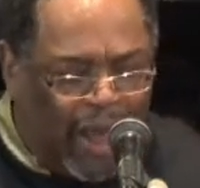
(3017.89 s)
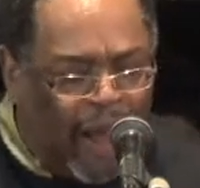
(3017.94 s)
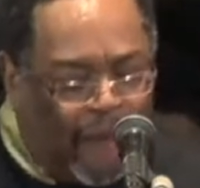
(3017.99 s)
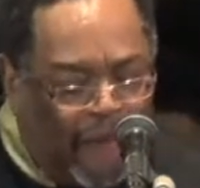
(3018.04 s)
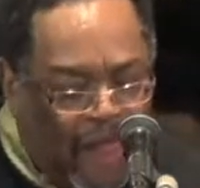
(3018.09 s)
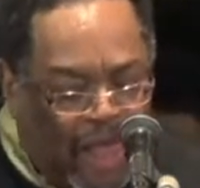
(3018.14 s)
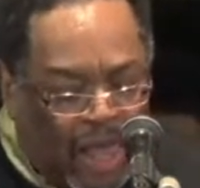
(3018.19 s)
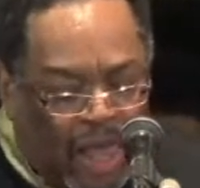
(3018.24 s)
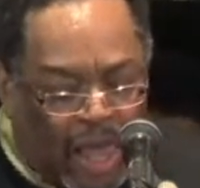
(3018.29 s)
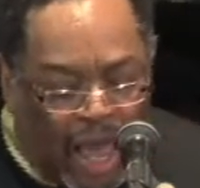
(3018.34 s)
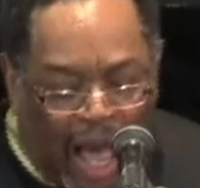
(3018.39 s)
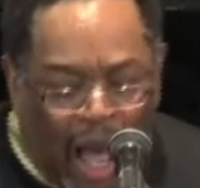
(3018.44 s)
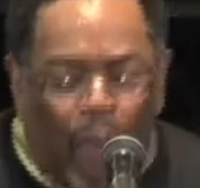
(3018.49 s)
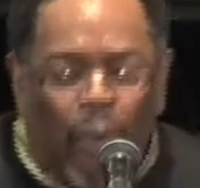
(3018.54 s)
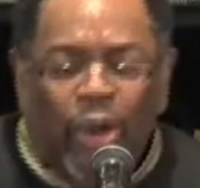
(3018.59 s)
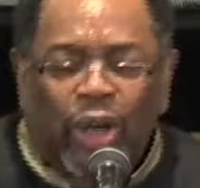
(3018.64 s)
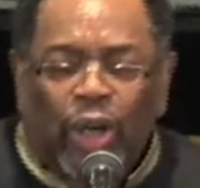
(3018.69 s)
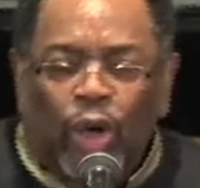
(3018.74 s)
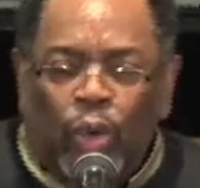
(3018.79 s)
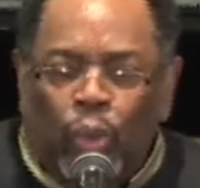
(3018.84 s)
Uh,
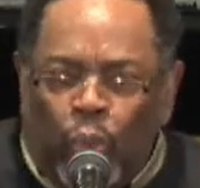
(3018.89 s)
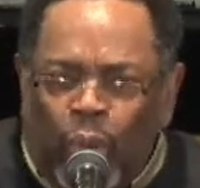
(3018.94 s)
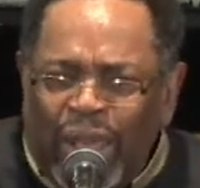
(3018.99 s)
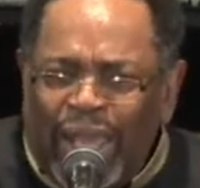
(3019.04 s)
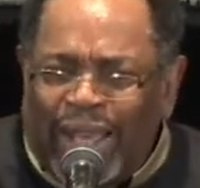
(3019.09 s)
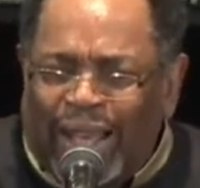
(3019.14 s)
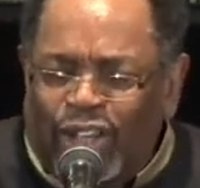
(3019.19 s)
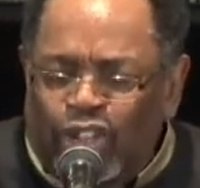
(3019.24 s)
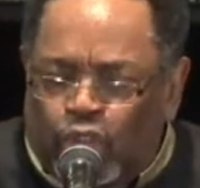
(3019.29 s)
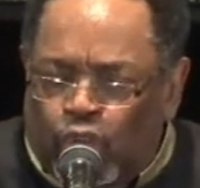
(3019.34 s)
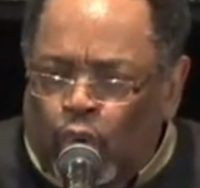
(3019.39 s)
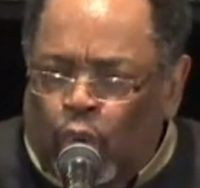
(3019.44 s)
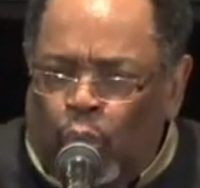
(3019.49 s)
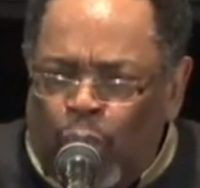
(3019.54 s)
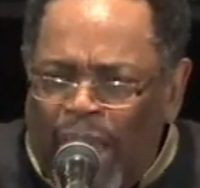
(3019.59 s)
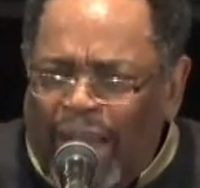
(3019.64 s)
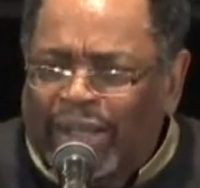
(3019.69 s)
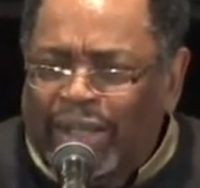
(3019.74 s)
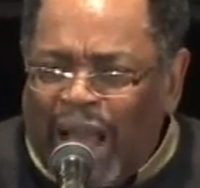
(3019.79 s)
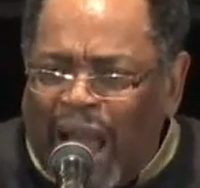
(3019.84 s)
I want to
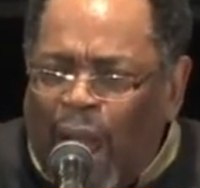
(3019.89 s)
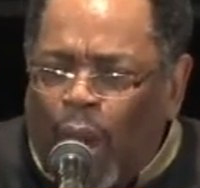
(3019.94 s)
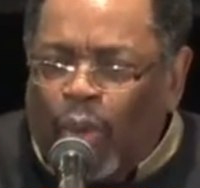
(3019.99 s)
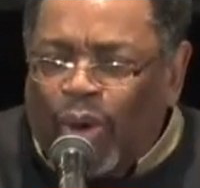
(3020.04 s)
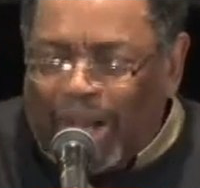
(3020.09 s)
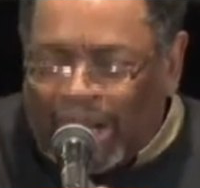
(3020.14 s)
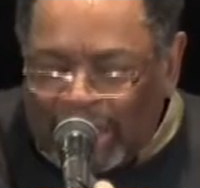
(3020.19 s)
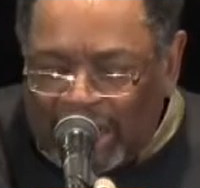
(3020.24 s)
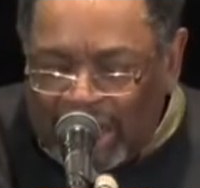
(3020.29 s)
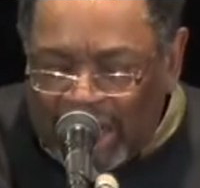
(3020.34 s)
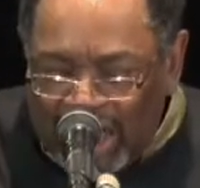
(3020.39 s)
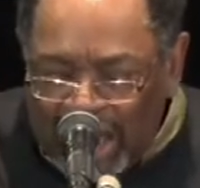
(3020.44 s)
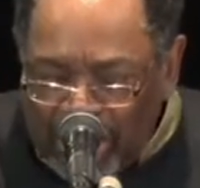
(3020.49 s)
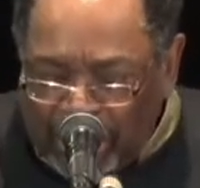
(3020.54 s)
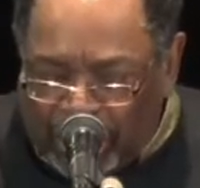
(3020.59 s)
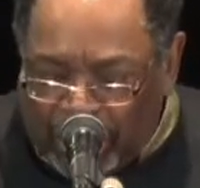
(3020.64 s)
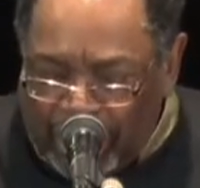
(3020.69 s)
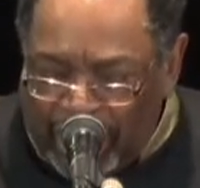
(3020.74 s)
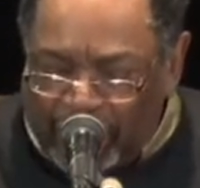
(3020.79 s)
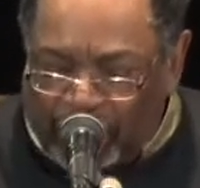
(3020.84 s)
redirect our
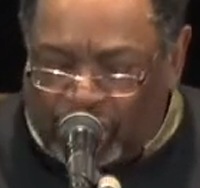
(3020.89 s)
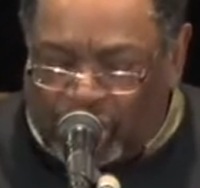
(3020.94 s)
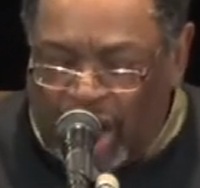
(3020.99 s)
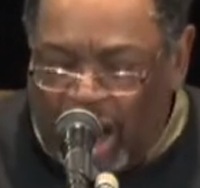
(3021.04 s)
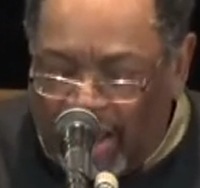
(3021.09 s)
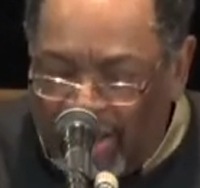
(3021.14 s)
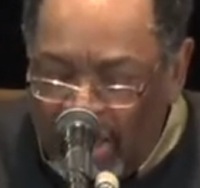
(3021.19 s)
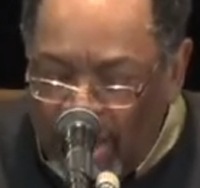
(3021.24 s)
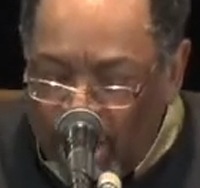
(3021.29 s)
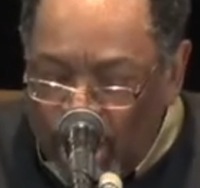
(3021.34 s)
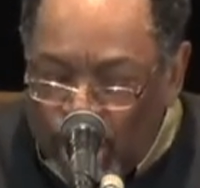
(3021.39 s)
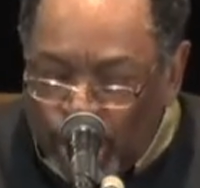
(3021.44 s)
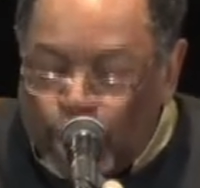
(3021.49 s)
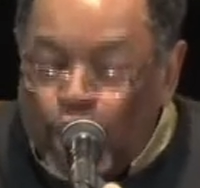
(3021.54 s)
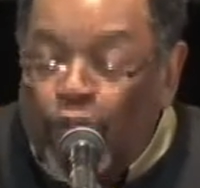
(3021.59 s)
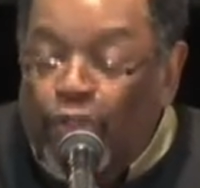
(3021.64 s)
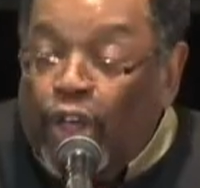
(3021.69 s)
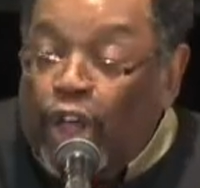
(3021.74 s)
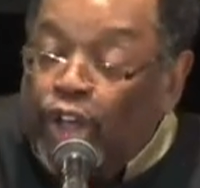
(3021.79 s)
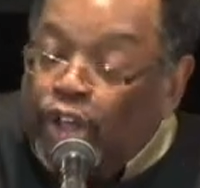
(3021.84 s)
allegiance uh,
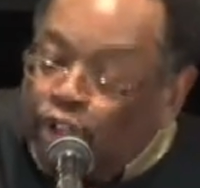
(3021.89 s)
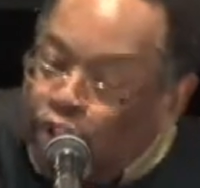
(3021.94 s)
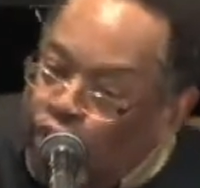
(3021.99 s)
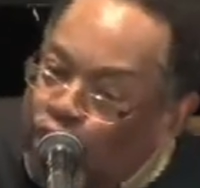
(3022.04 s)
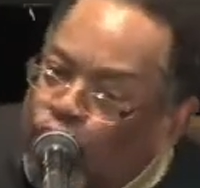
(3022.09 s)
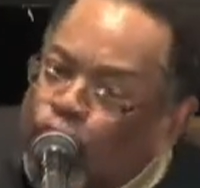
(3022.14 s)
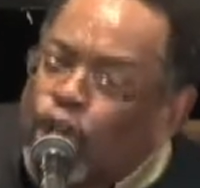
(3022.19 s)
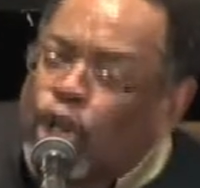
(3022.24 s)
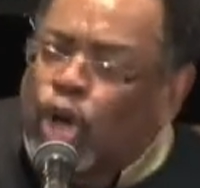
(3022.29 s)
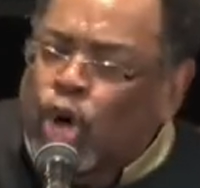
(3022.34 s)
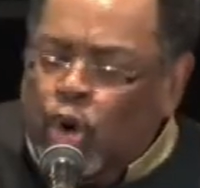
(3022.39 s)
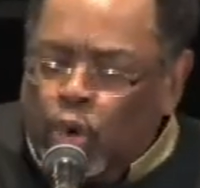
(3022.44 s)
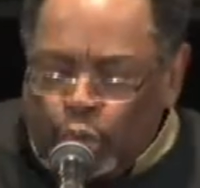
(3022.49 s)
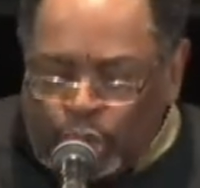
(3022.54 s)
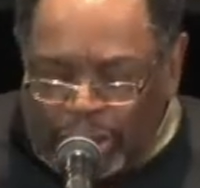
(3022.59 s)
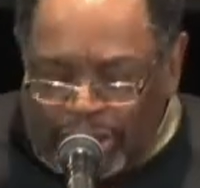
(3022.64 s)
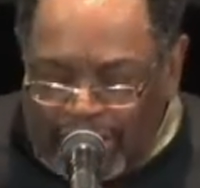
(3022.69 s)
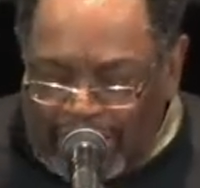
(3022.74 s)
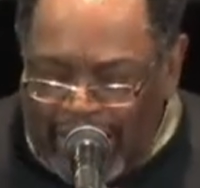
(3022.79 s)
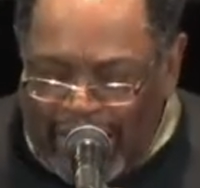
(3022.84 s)
to the
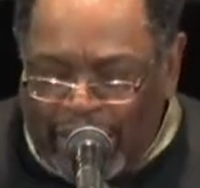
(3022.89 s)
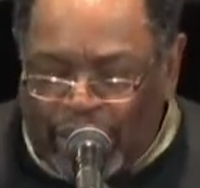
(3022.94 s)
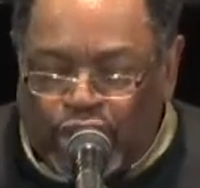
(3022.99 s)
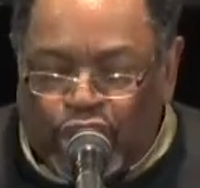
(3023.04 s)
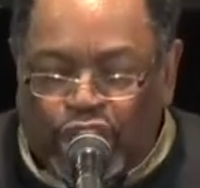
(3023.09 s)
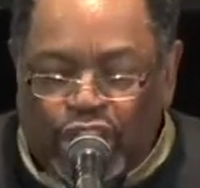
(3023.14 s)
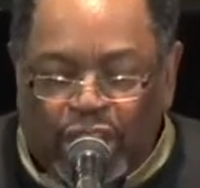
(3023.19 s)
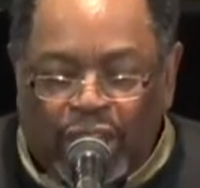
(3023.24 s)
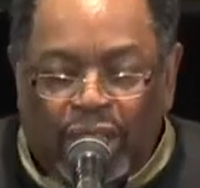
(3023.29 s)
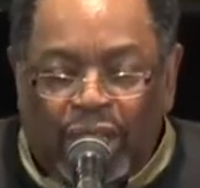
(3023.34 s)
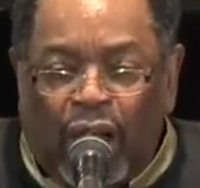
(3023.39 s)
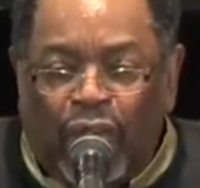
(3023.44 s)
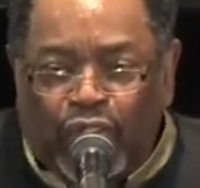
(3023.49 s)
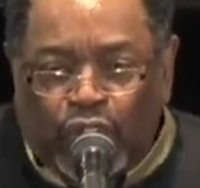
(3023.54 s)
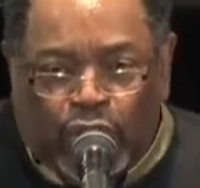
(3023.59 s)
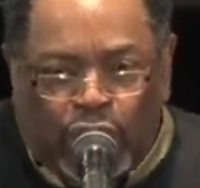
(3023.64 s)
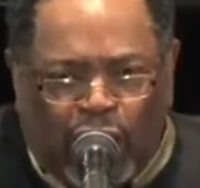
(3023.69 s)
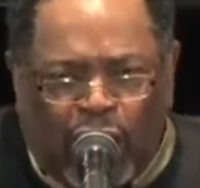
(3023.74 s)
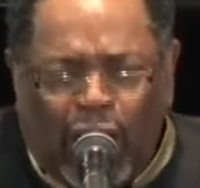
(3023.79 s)
new nation of